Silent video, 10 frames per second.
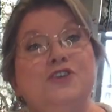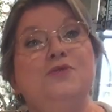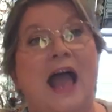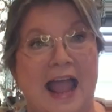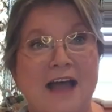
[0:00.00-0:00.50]

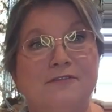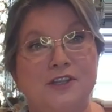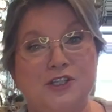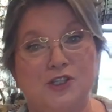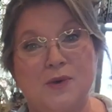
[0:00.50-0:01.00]
you have
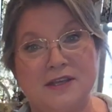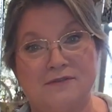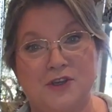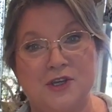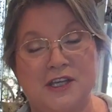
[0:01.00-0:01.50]
The Joy
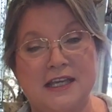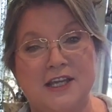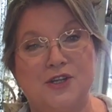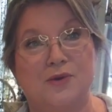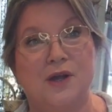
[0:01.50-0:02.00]
of Cooking
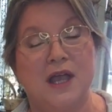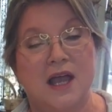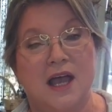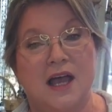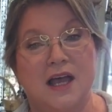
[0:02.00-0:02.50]
in your
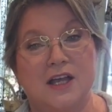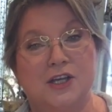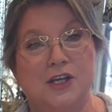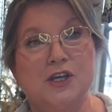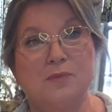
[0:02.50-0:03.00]

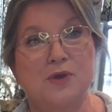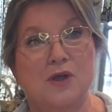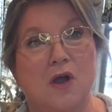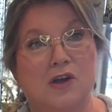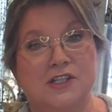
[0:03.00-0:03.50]

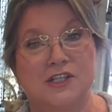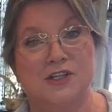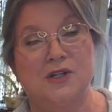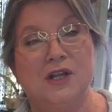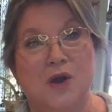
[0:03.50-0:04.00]
cookbook
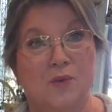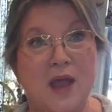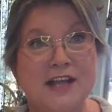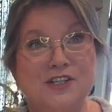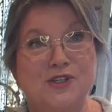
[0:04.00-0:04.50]
arsenal,
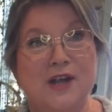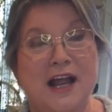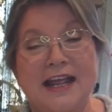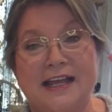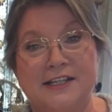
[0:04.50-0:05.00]
raise your
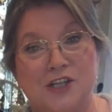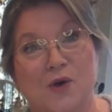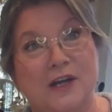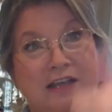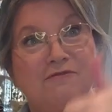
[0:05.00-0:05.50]
hand
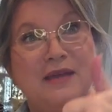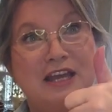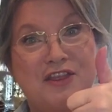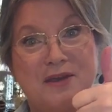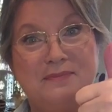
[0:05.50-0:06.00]
or give me
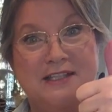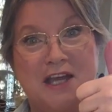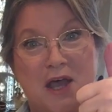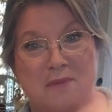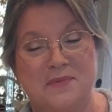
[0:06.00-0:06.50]
a thumbs
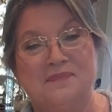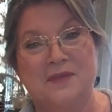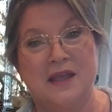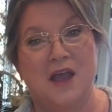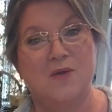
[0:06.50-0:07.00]
up,
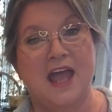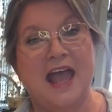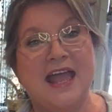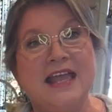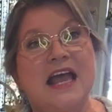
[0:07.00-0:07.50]

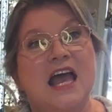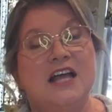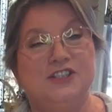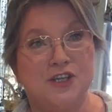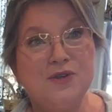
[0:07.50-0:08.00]
okay?
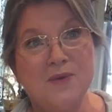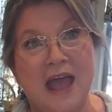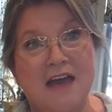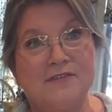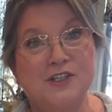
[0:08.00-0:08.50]
Do you
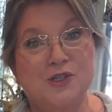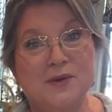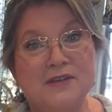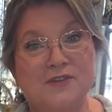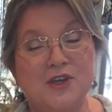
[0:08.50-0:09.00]
have The
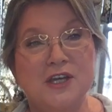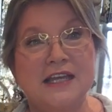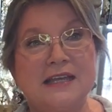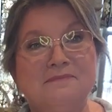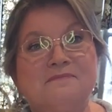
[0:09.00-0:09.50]
Joy of
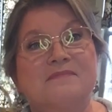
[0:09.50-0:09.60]
Cooking?